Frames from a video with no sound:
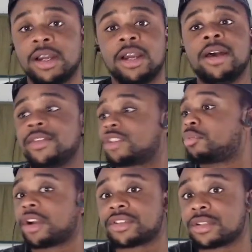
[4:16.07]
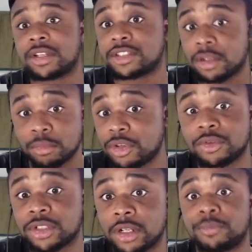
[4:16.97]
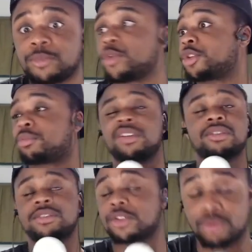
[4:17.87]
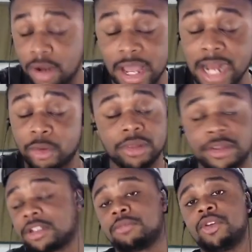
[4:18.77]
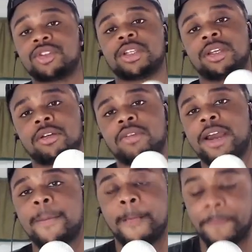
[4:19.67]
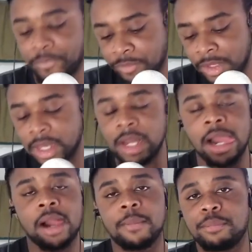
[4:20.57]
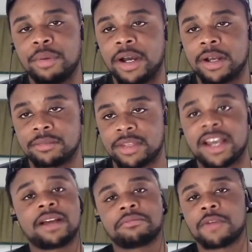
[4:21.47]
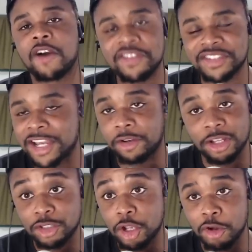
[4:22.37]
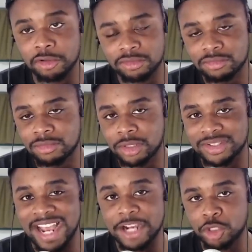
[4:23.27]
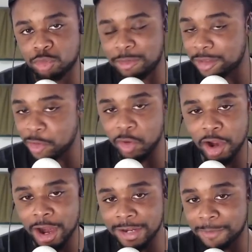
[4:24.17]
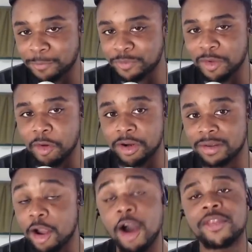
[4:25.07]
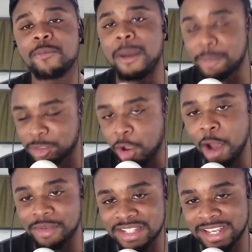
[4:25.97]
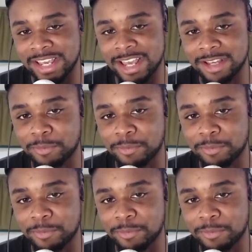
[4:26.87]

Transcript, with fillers: this person is an abuser or this person's a drug addict when I'm listening to music, right? But yeah, obviously, I don't condone those actions by Playboi Carti or the members of Homixide Gang,